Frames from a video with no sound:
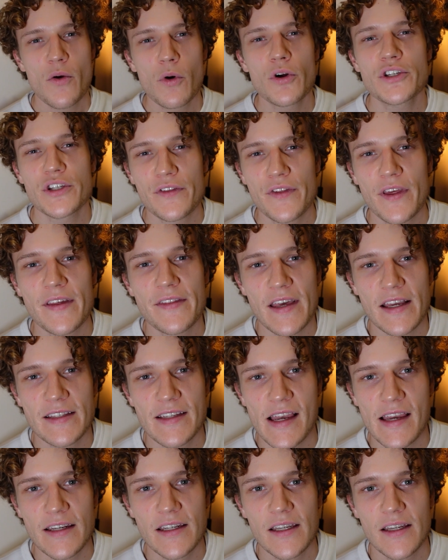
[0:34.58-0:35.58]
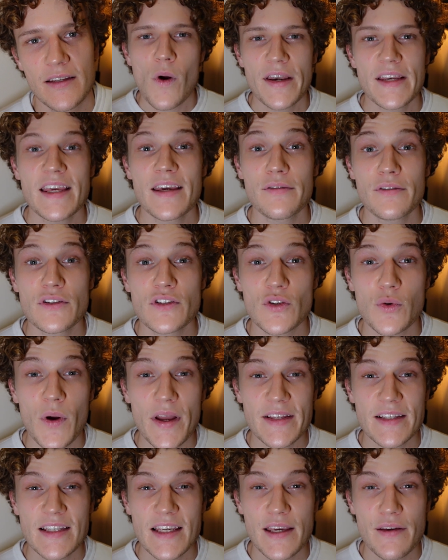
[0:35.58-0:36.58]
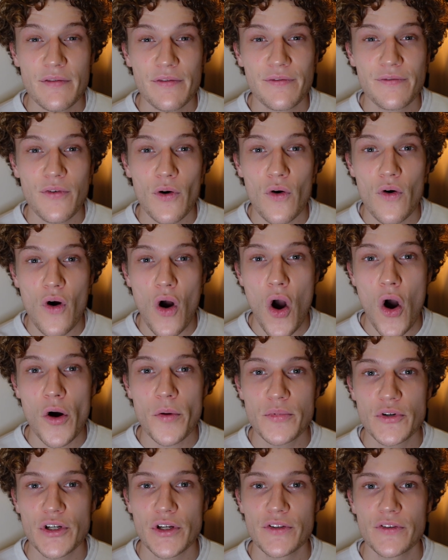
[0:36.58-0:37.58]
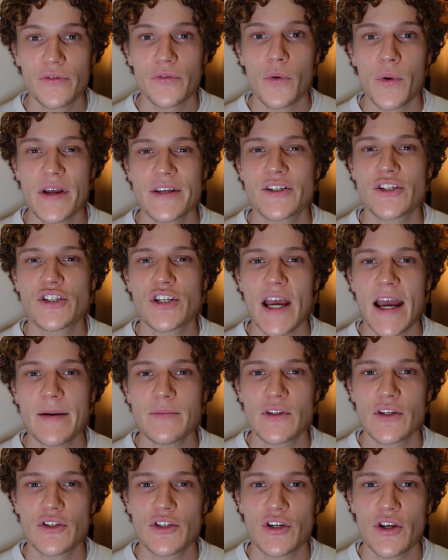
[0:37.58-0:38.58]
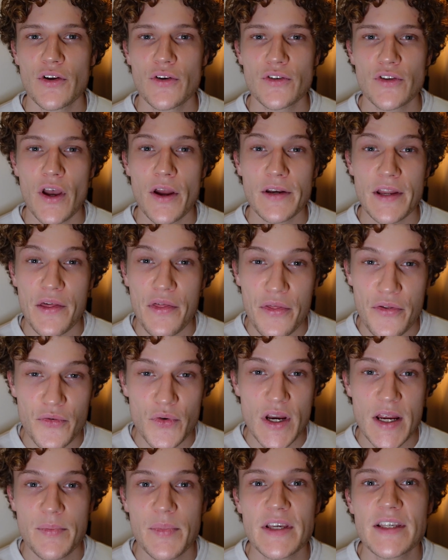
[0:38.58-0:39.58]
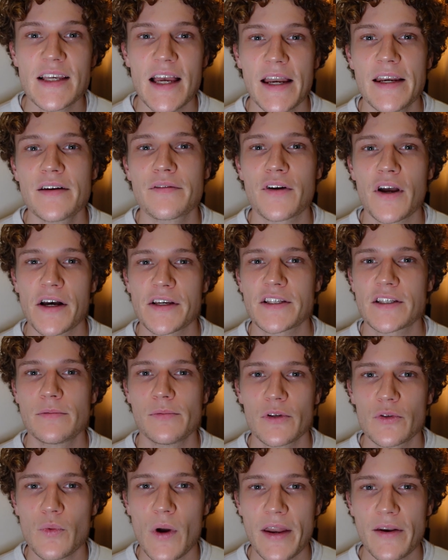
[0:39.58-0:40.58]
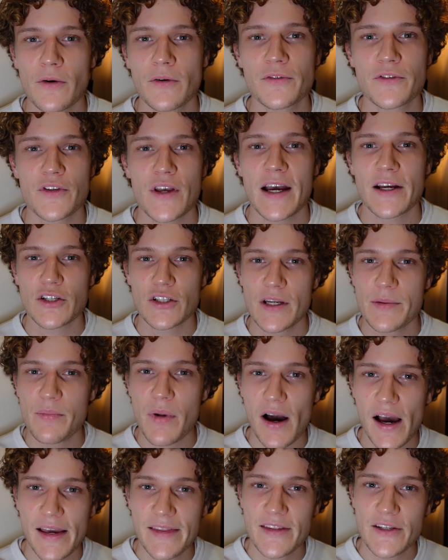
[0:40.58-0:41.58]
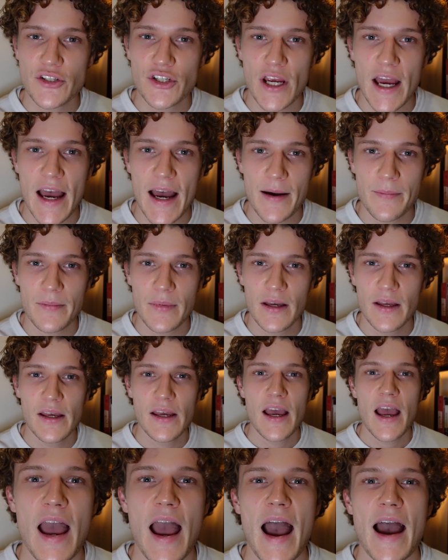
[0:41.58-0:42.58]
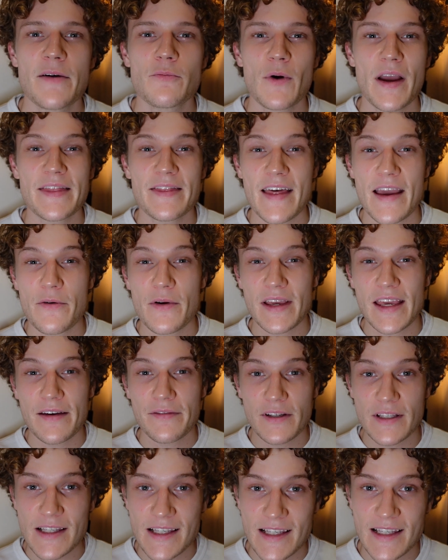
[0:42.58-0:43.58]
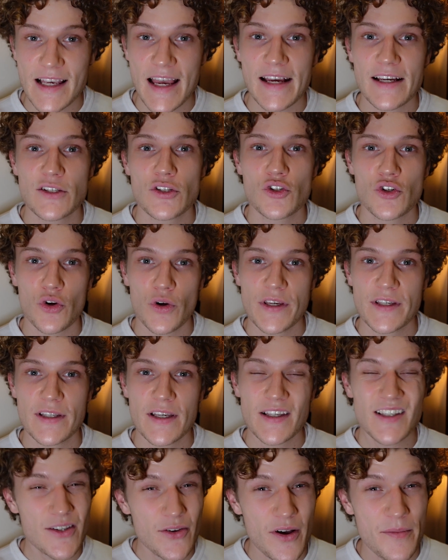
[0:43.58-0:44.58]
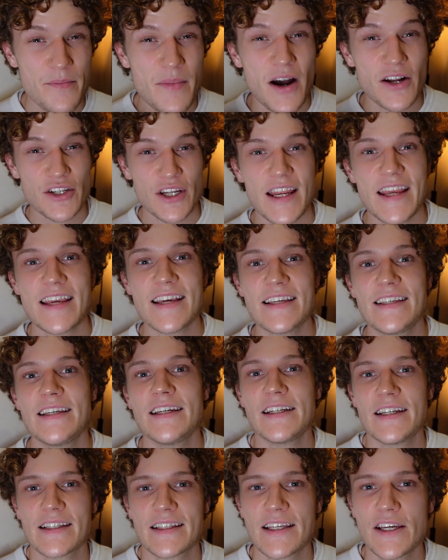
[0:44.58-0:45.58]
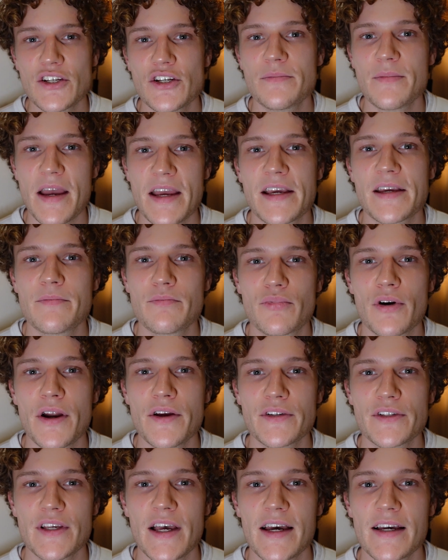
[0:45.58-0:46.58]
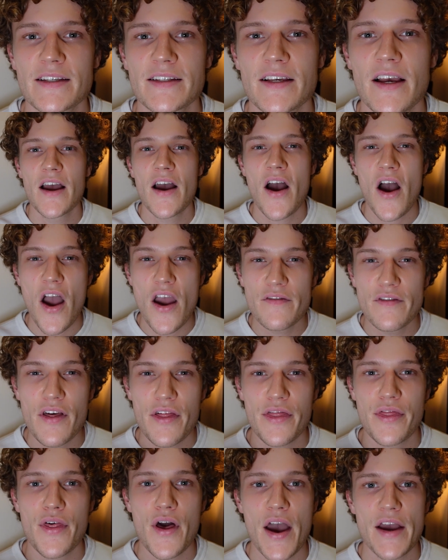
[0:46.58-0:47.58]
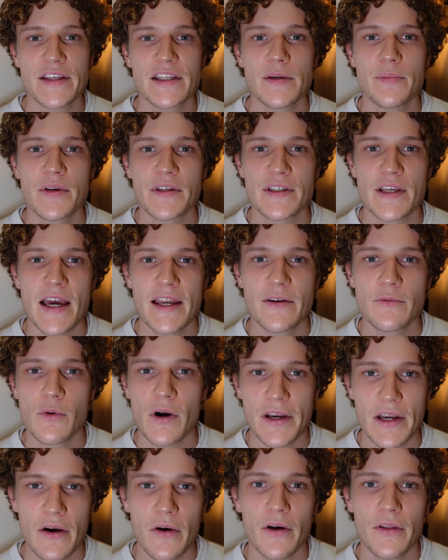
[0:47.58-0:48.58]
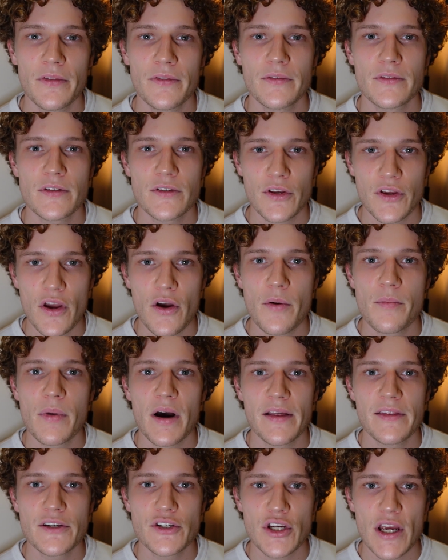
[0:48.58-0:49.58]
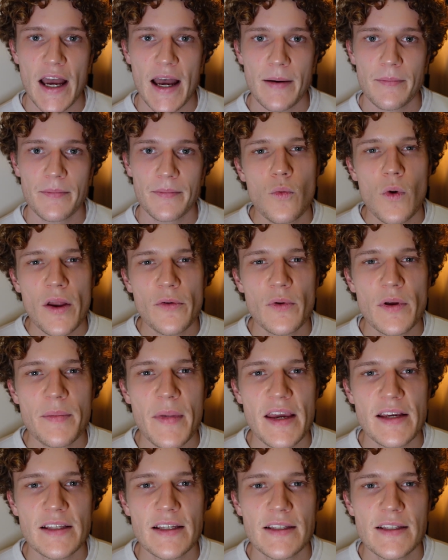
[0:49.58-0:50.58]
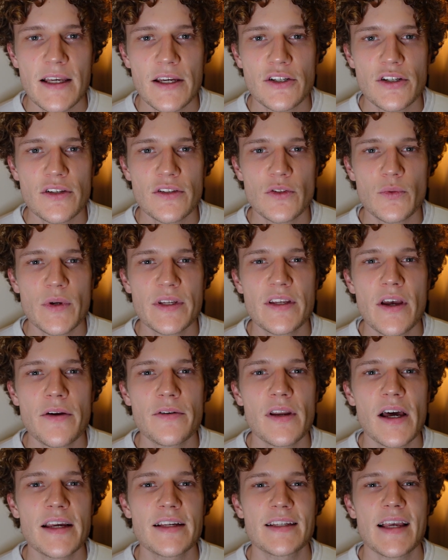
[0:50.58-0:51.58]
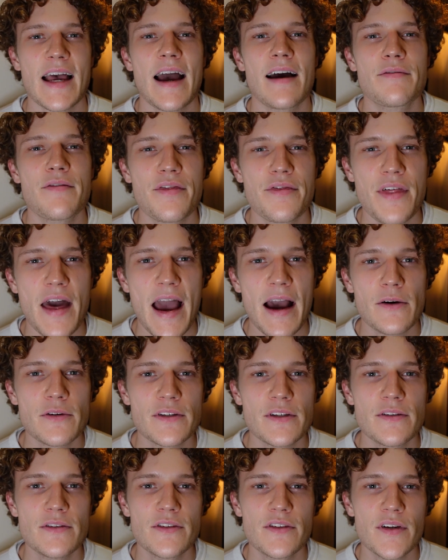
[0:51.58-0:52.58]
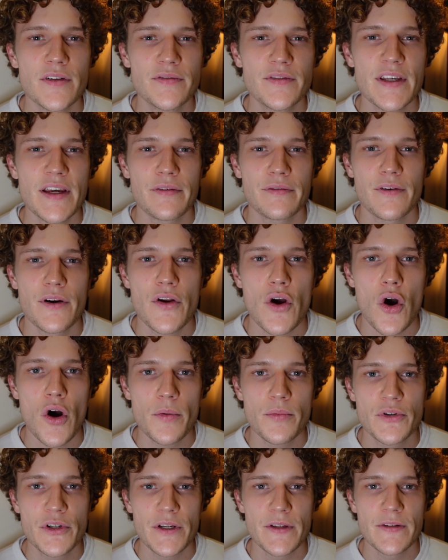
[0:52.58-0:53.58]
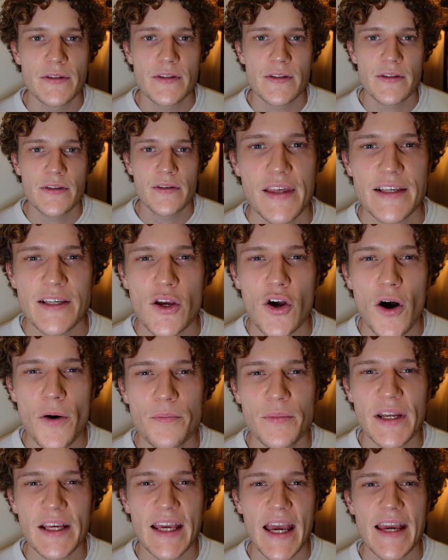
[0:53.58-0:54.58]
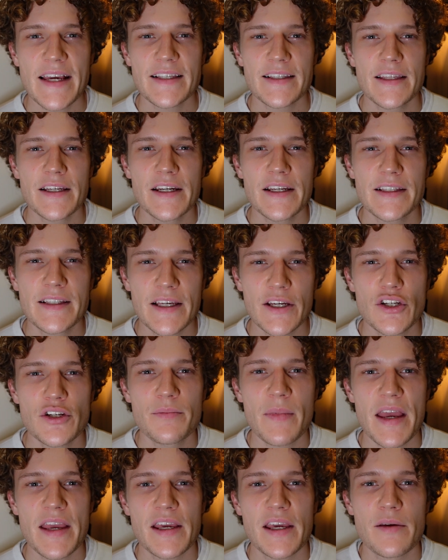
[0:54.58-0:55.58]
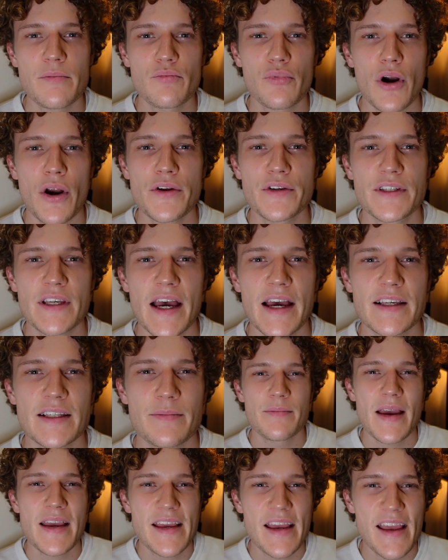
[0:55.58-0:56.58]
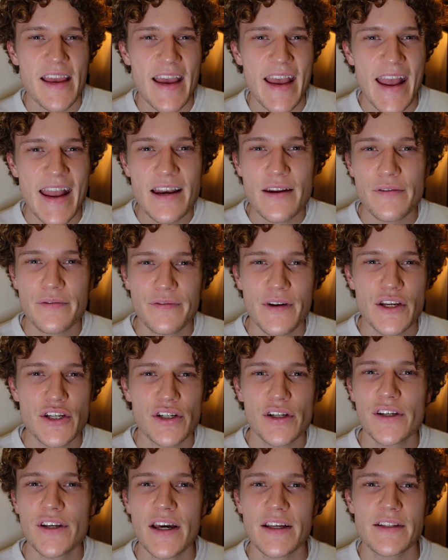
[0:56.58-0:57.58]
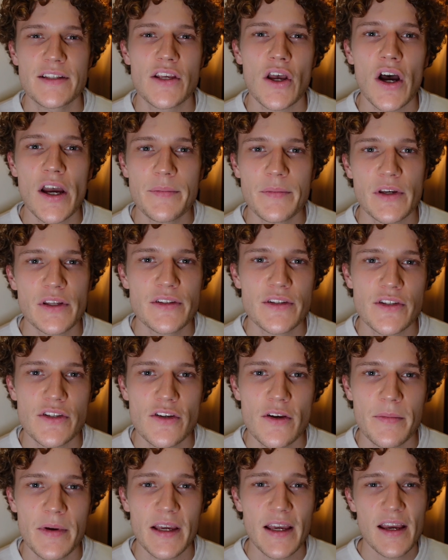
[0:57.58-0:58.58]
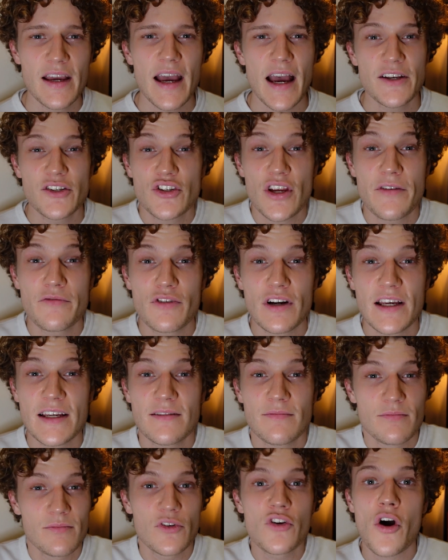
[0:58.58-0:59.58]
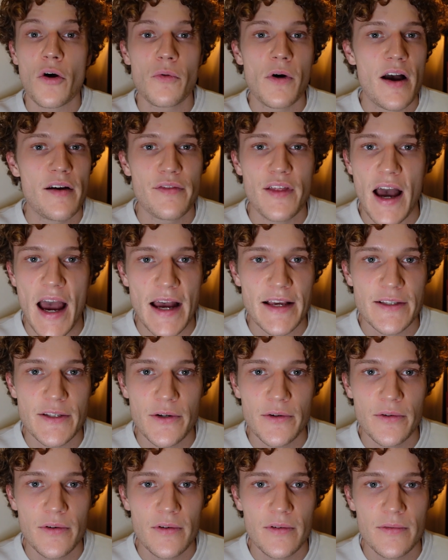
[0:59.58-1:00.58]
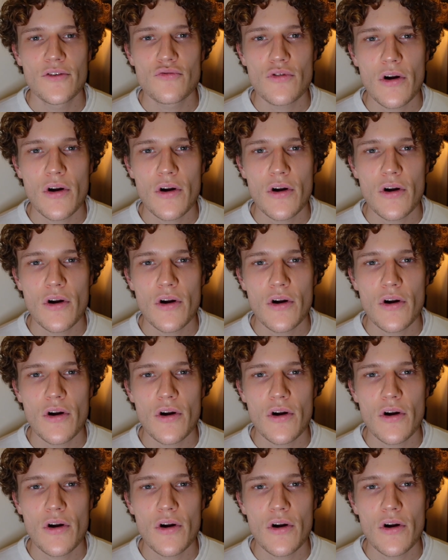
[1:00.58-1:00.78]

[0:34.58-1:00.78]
what do you think they did? When given 24 options for which jam to choose, only 3% of customers went on to actually buy the jam. And when they were given 6 choices, so a much easier decision-making process, over 30% went on to go and buy the jam. When we make decisions, we don't like to have thousands of different options. This complicates the decision-making process, making it inefficient and time-consuming, and generally not worth the hassle. The